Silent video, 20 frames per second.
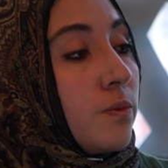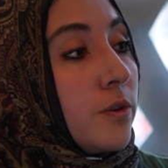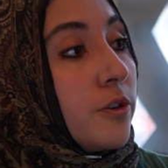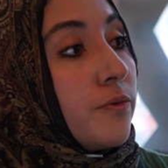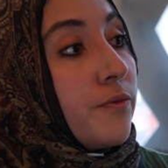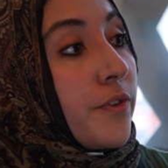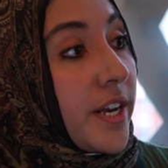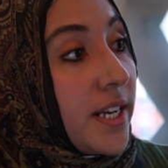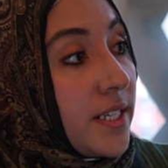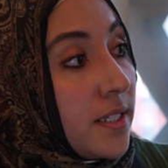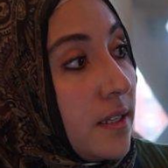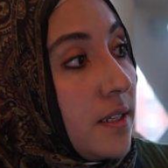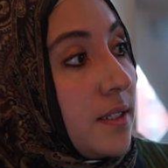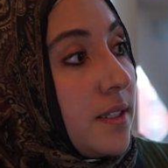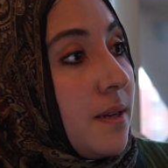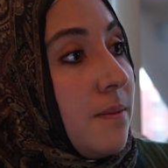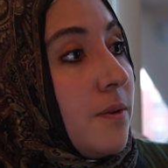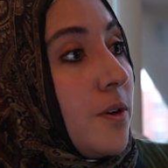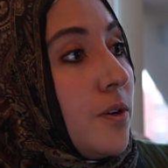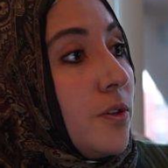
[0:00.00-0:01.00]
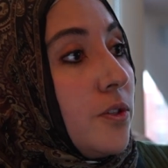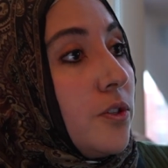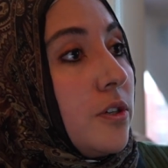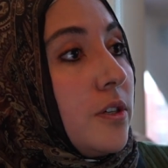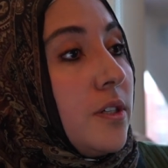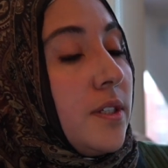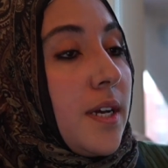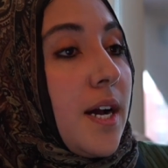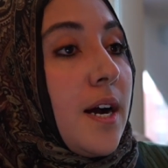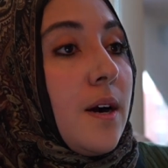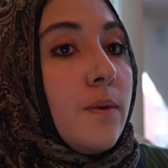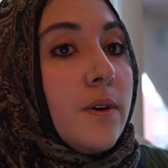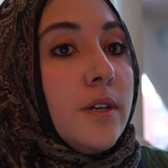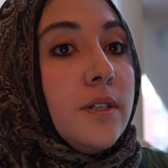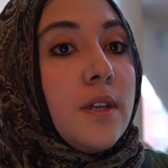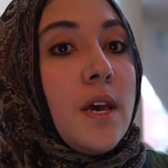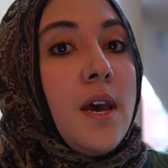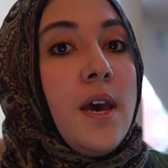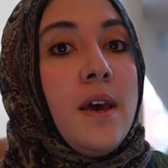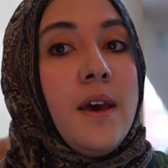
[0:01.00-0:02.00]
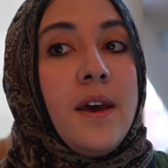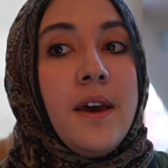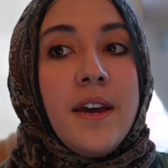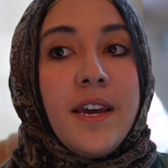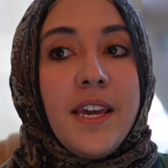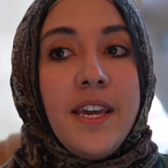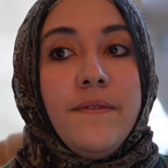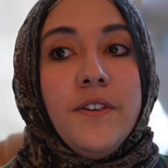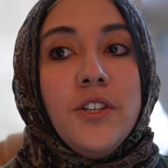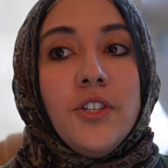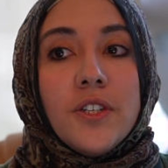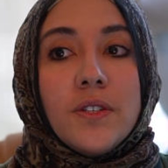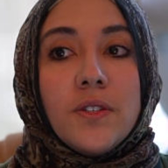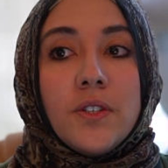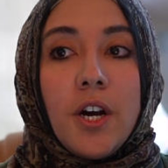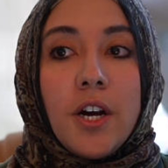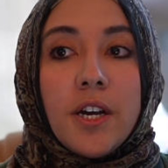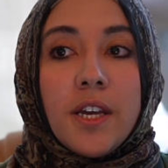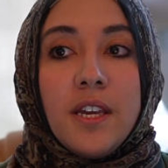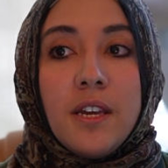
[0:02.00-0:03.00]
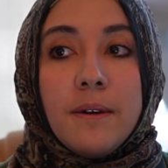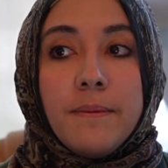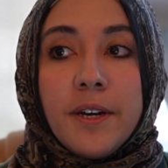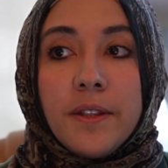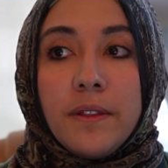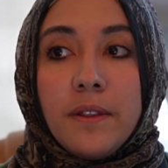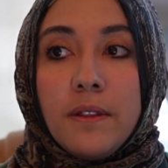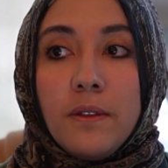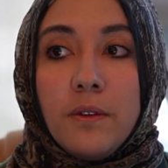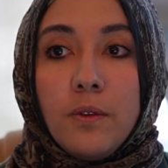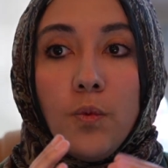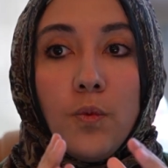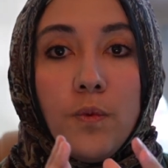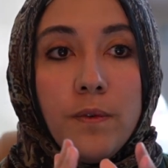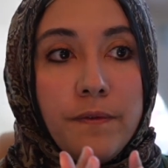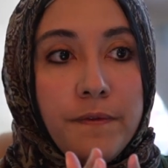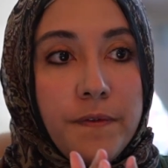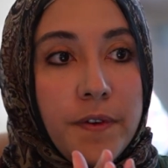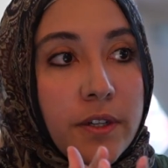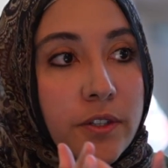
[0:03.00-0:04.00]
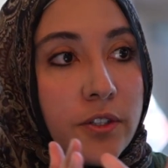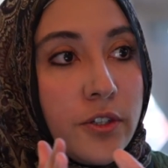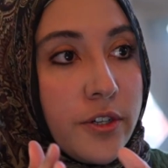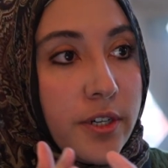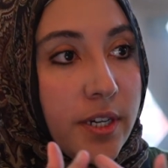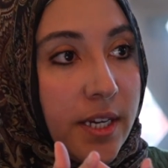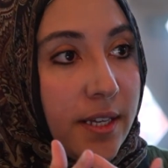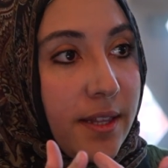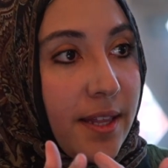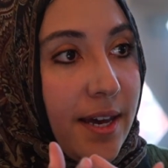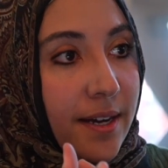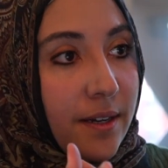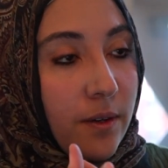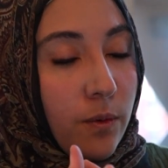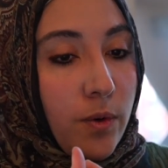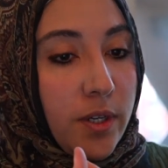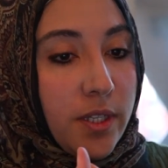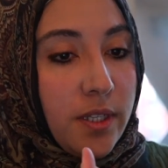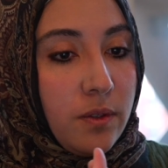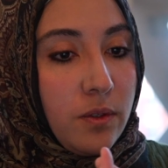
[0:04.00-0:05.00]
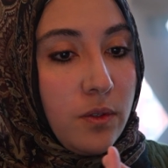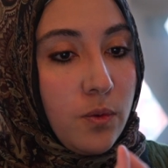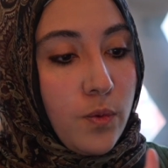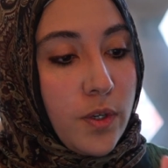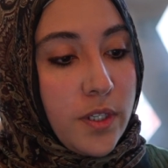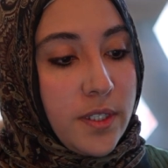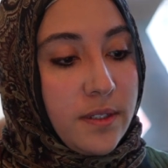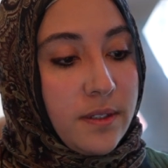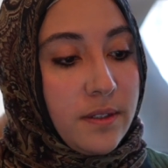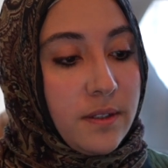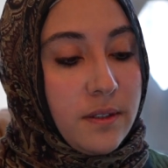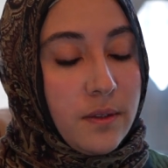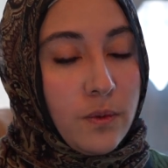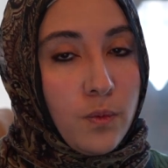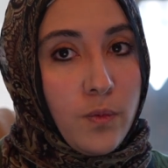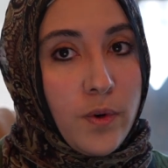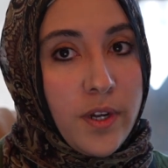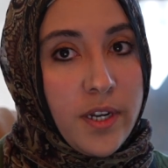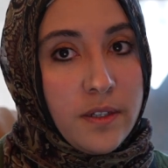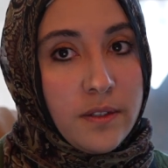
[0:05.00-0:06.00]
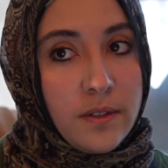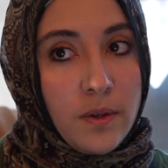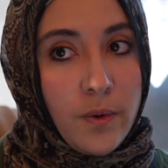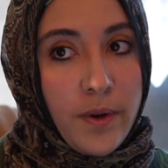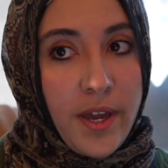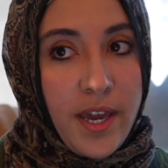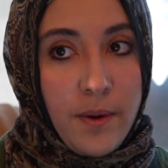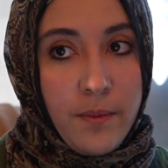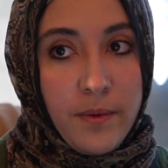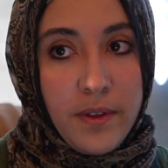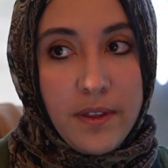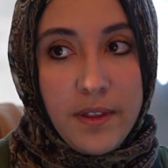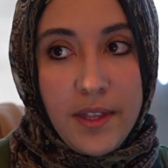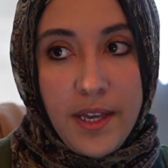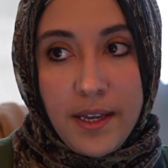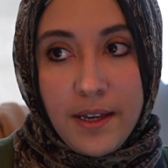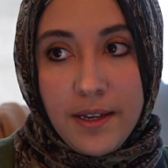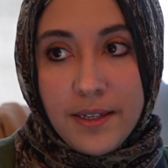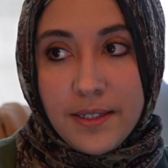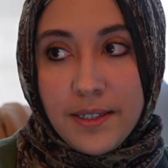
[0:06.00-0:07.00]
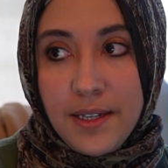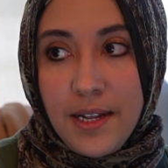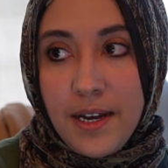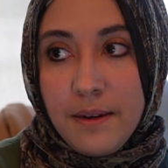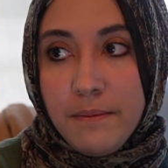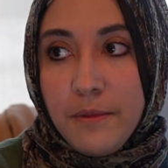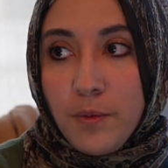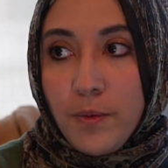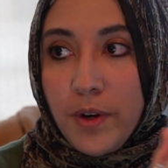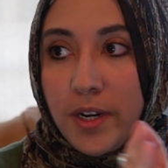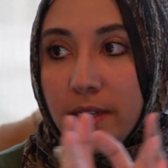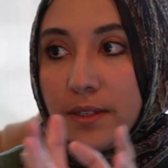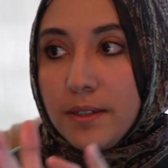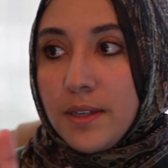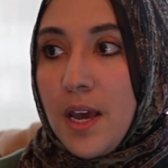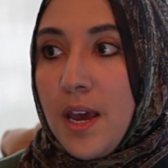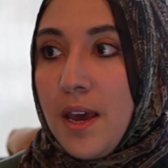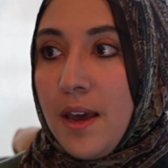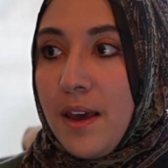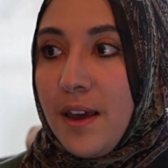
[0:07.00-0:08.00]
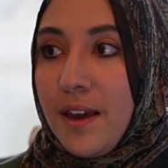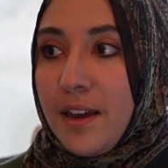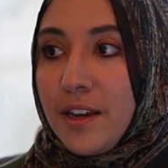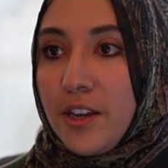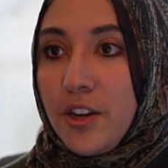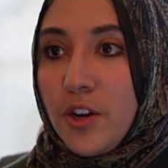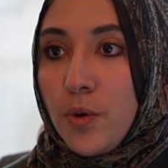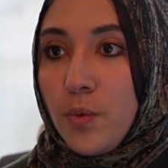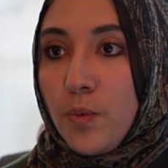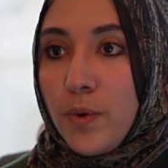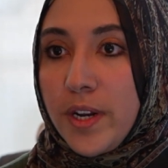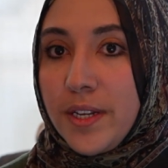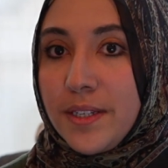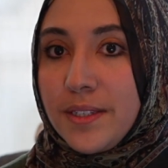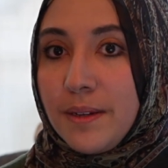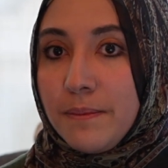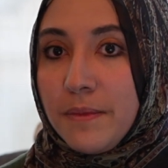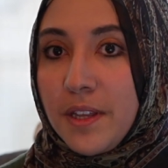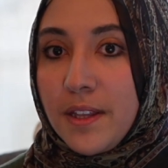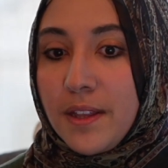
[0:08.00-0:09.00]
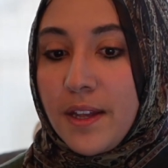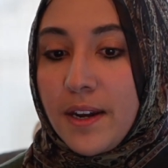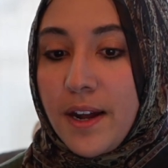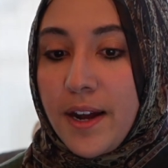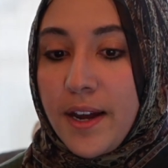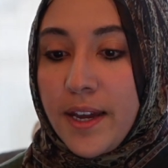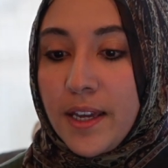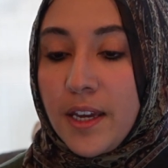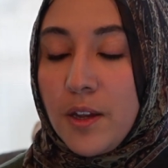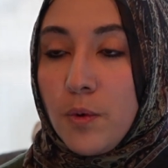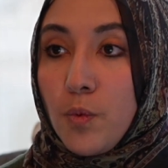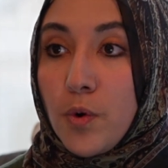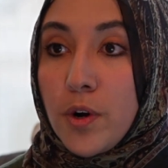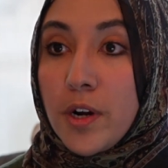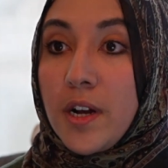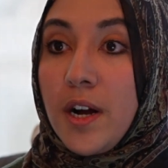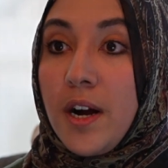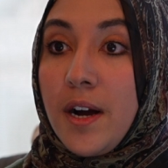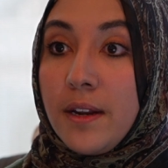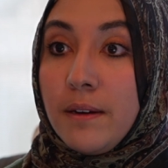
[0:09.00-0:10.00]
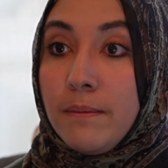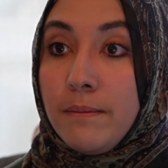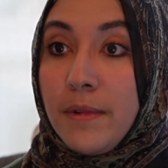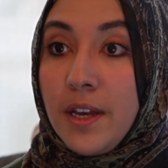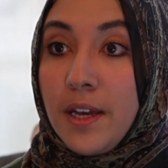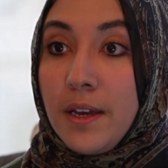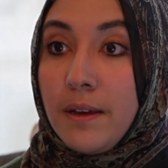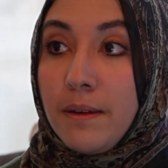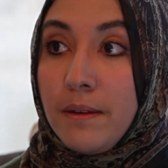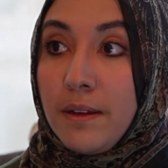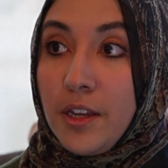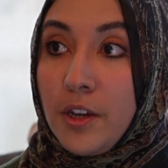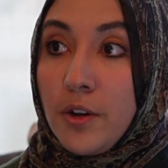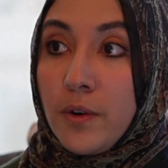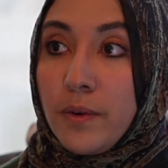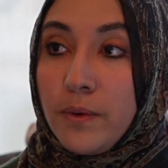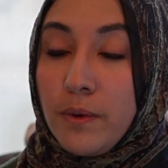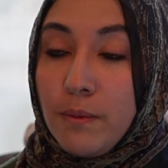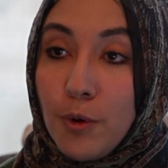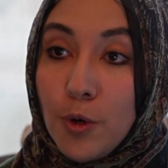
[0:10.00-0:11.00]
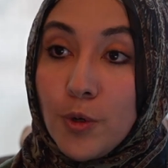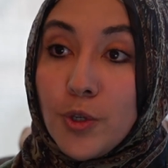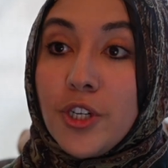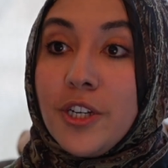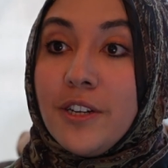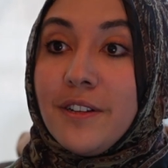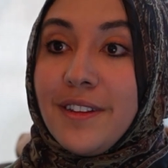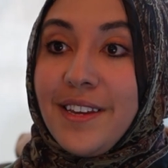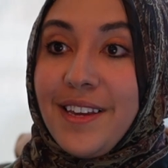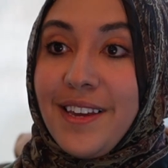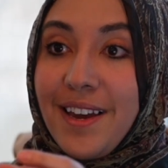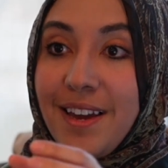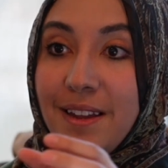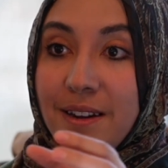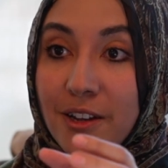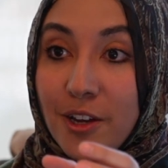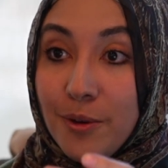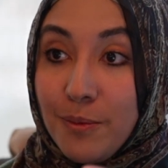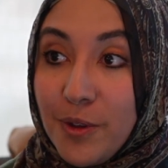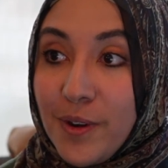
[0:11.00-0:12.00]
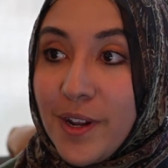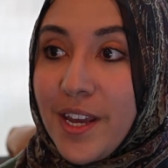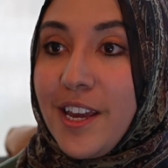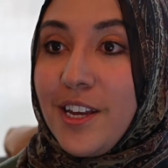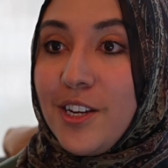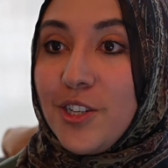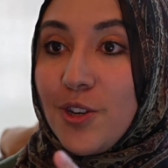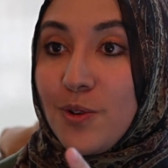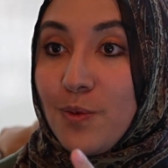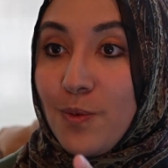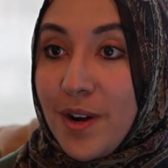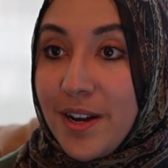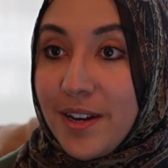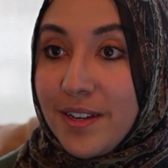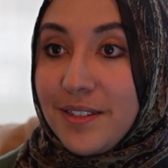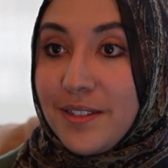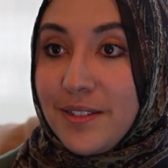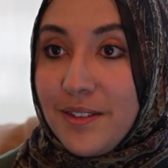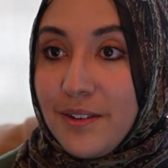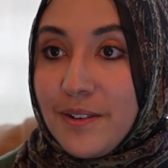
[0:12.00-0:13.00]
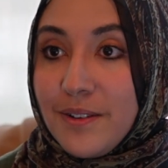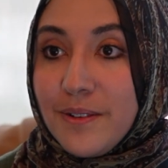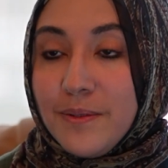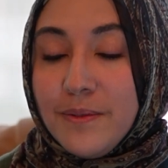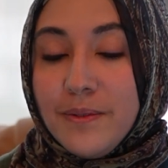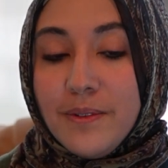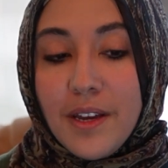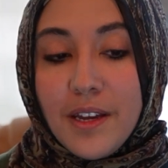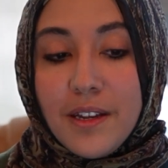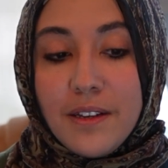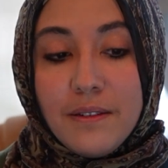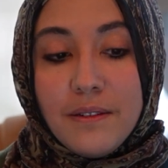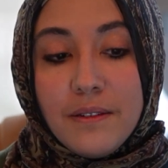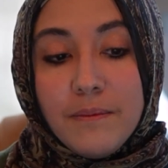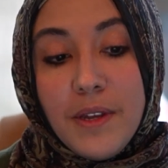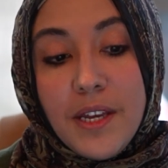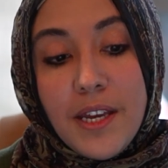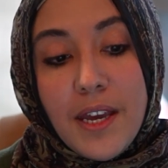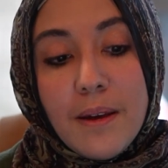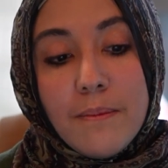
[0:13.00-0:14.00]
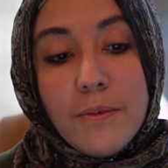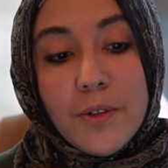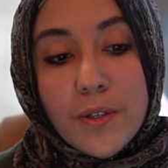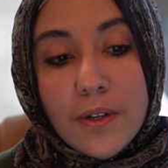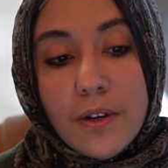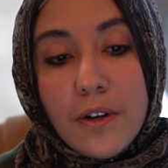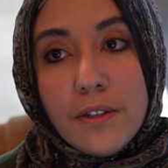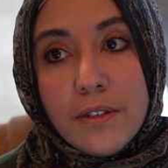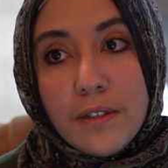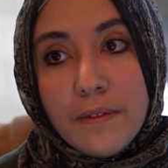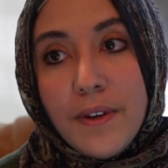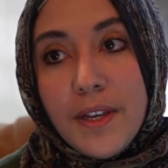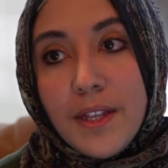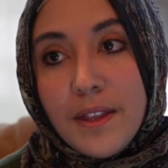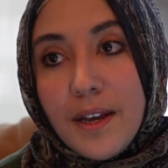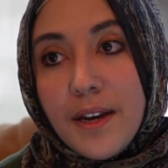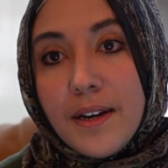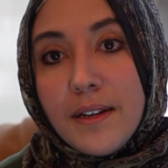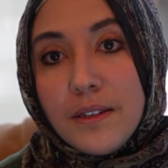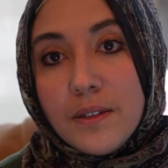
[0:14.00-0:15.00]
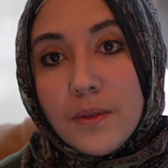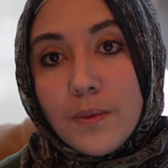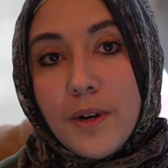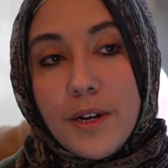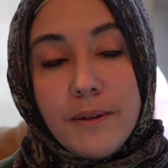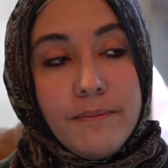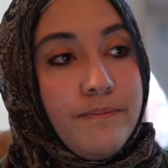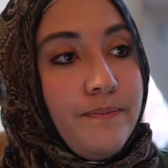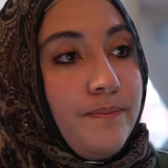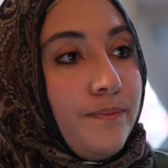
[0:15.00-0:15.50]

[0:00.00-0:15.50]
weren't raised in the same culture as ours, even just talking about filtering that, what is okay with, like, Islam, and what is, you know, what is something that I can work on, you know, emotionally and communication wise, you know, and being able to cultivate that as well.